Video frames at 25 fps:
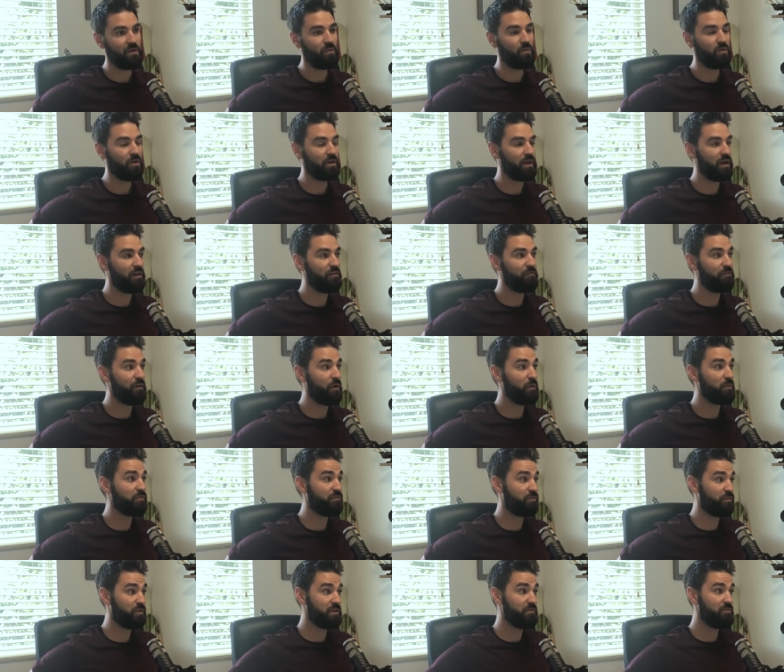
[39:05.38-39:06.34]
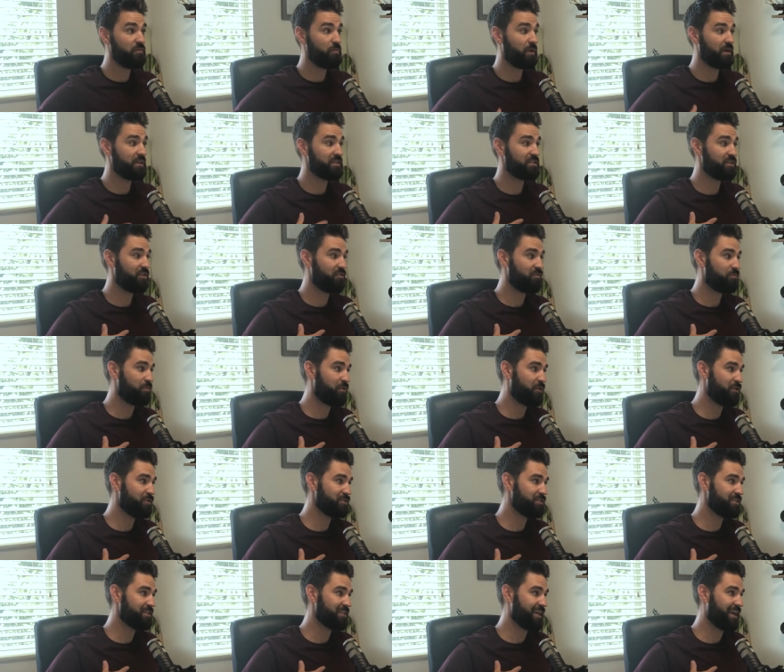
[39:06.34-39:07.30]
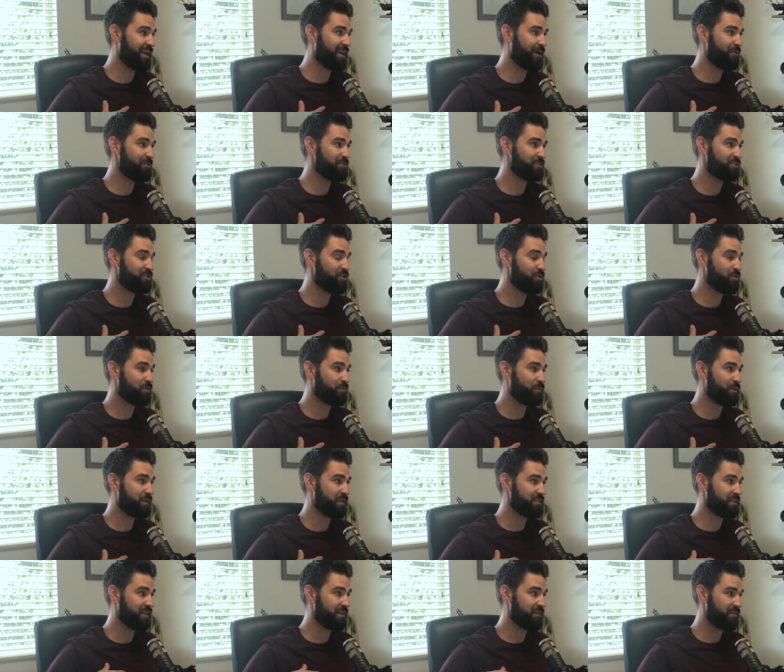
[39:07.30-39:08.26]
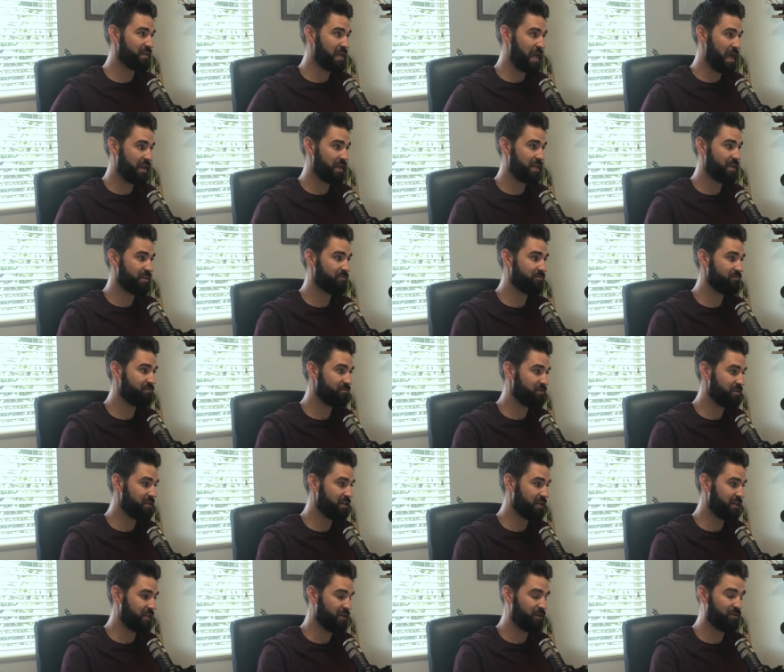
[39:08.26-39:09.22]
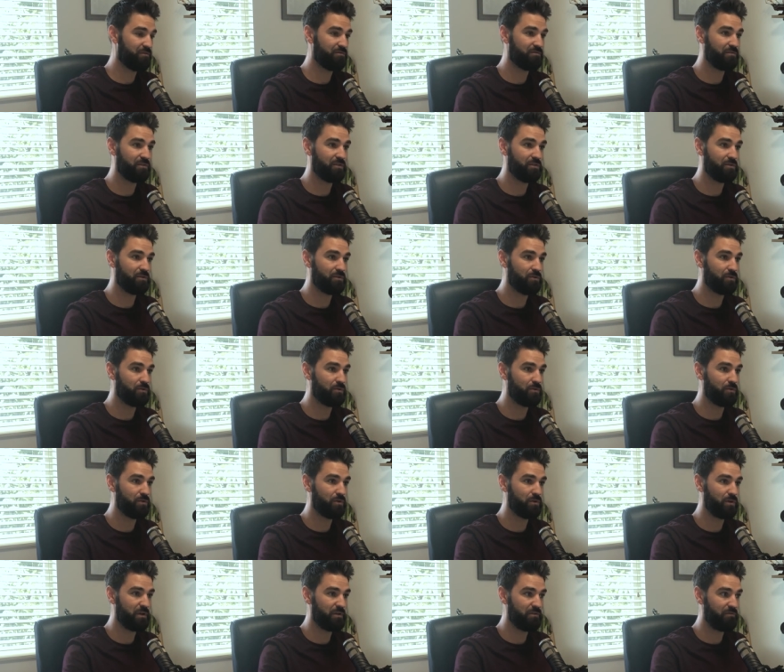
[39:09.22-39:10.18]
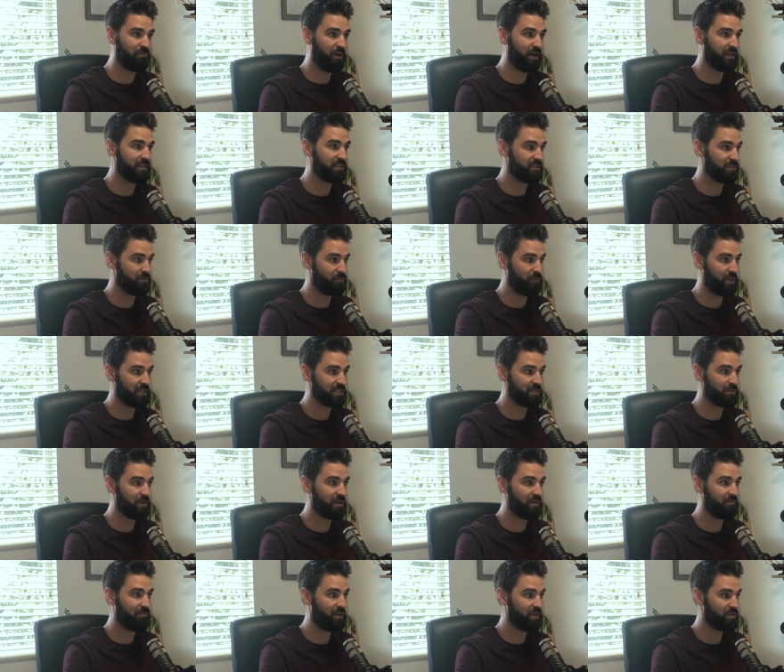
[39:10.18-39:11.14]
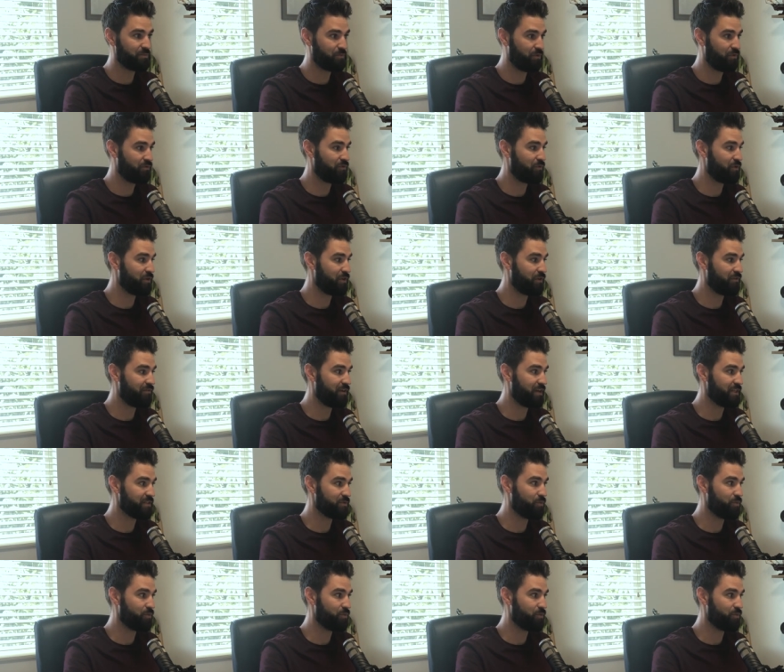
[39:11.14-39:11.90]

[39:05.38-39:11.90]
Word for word: when I found for even myself personally, I always joke because I, I give interview advice and resume advice, portfolio advice.